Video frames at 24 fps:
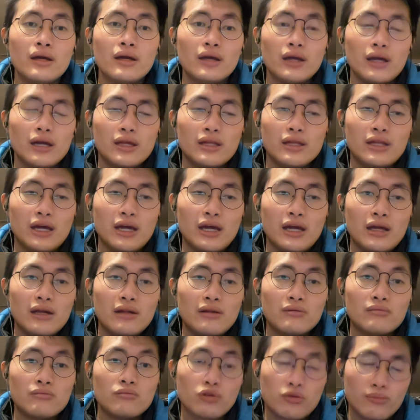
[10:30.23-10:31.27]
And then
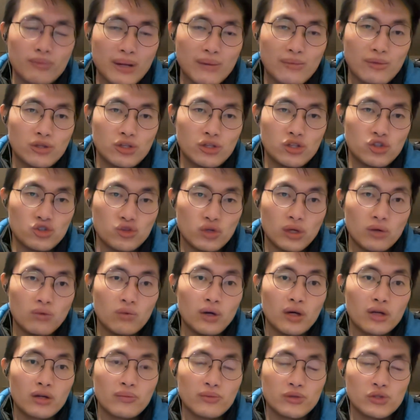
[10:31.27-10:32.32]
remember to drink
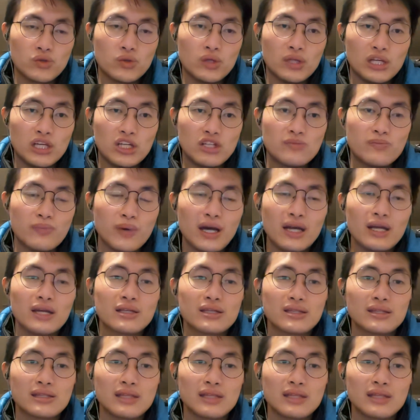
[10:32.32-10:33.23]
water between each bite.